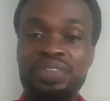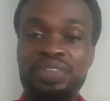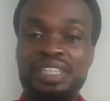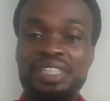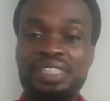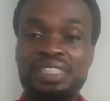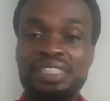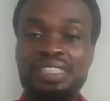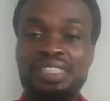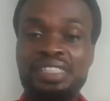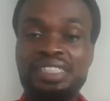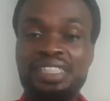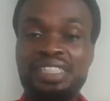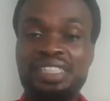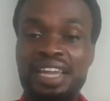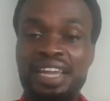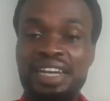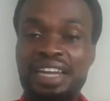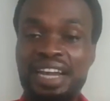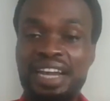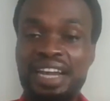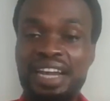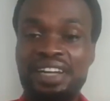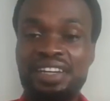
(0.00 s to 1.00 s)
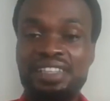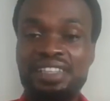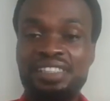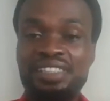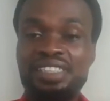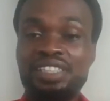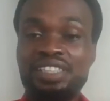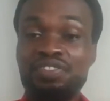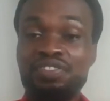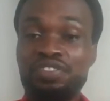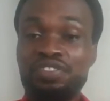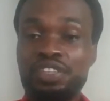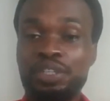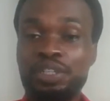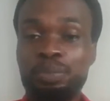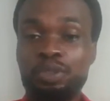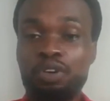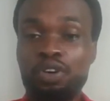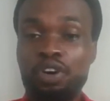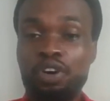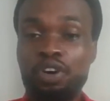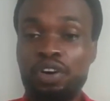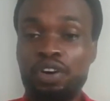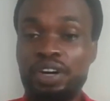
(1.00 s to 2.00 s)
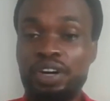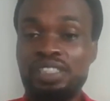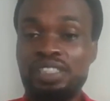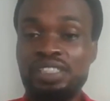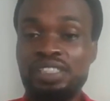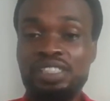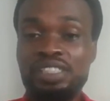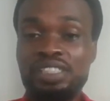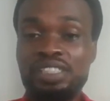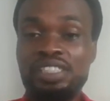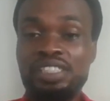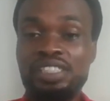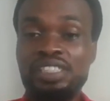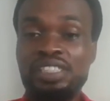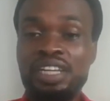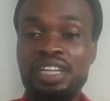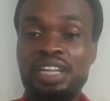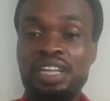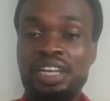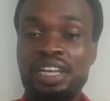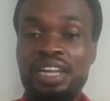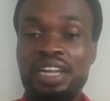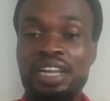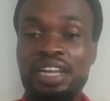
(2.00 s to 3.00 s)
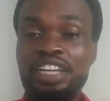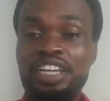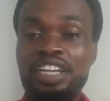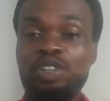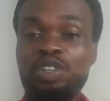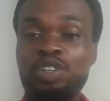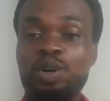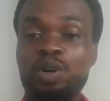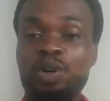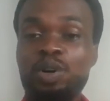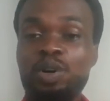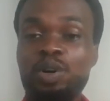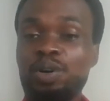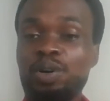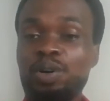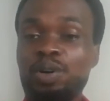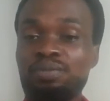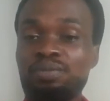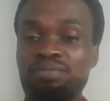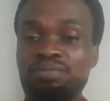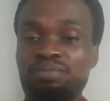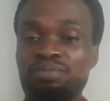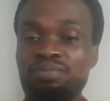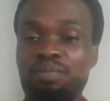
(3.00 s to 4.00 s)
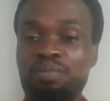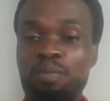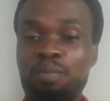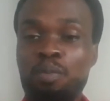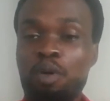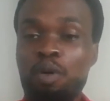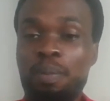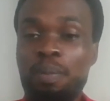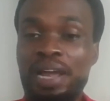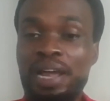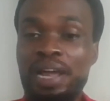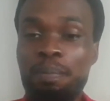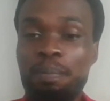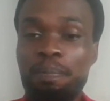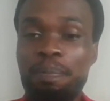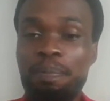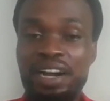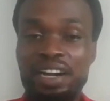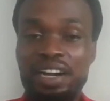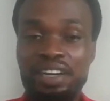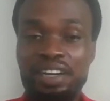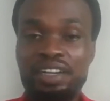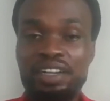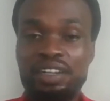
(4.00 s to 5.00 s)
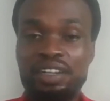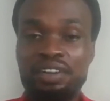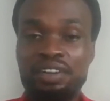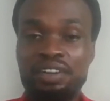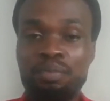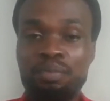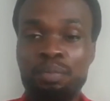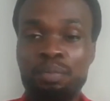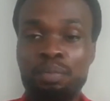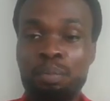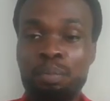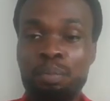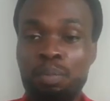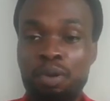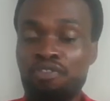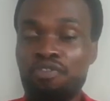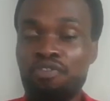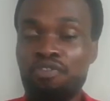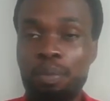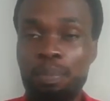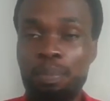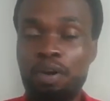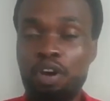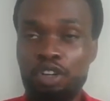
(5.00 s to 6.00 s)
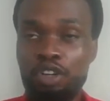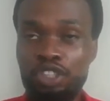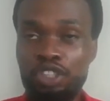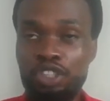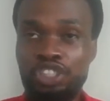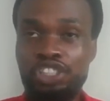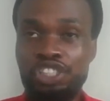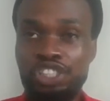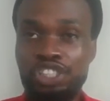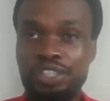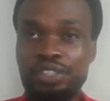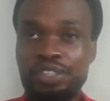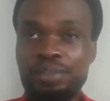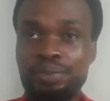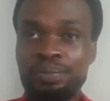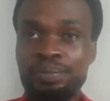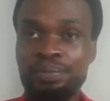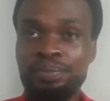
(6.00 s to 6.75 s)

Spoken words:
send, and receive cryptocurrency like your mobile bank, but for blockchain.